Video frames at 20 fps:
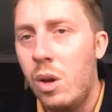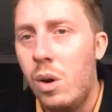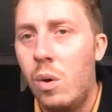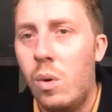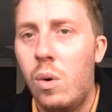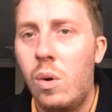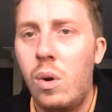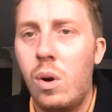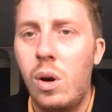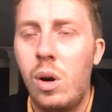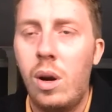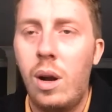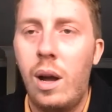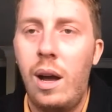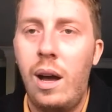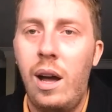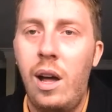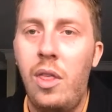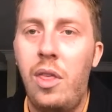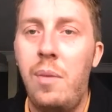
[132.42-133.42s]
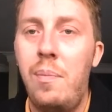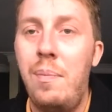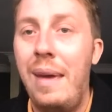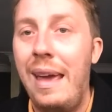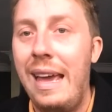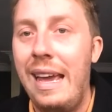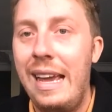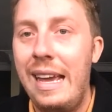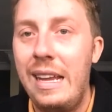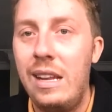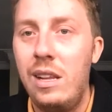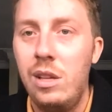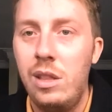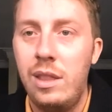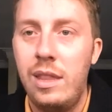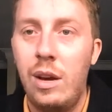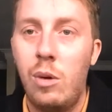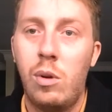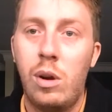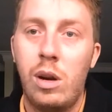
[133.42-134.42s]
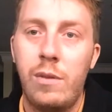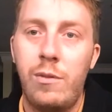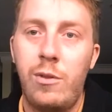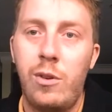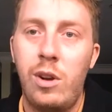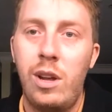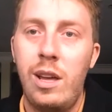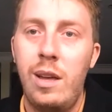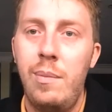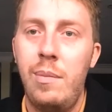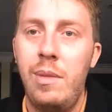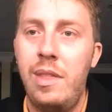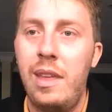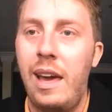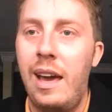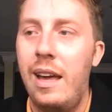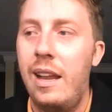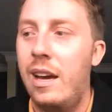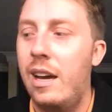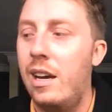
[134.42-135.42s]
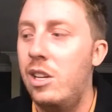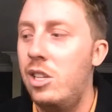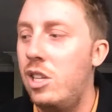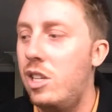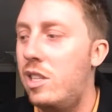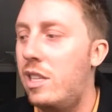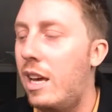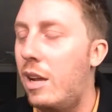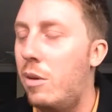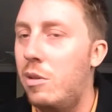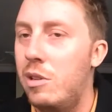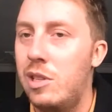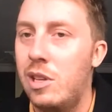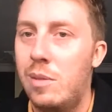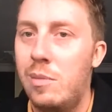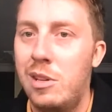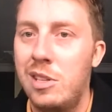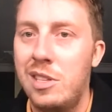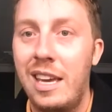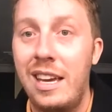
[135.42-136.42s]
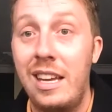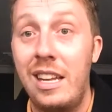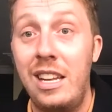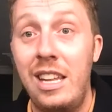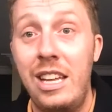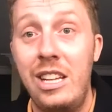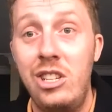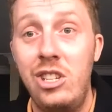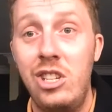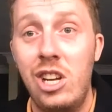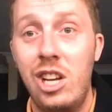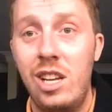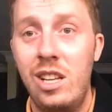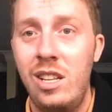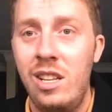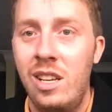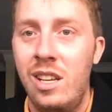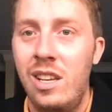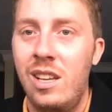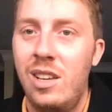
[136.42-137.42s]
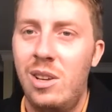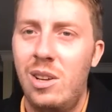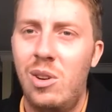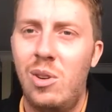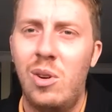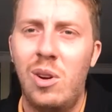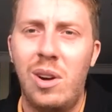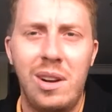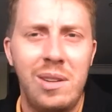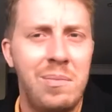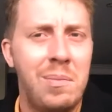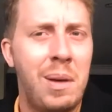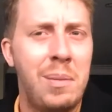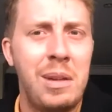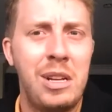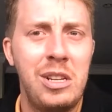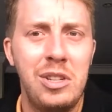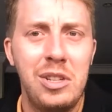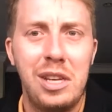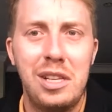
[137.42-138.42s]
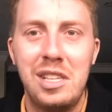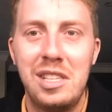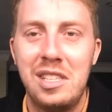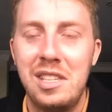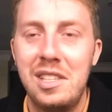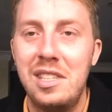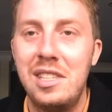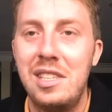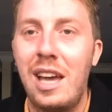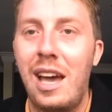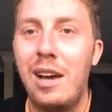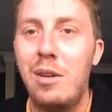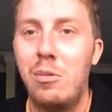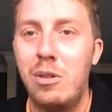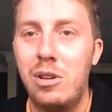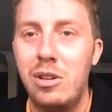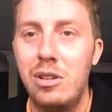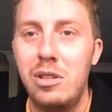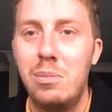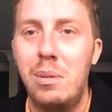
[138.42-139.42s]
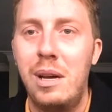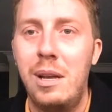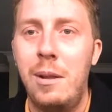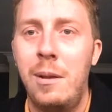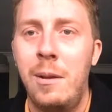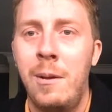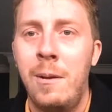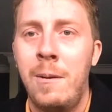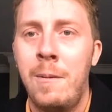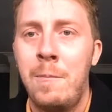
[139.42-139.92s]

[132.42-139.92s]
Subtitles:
or the maid that worked for him that she said was almost like a ninja, or I'm not sure that's his exact words, but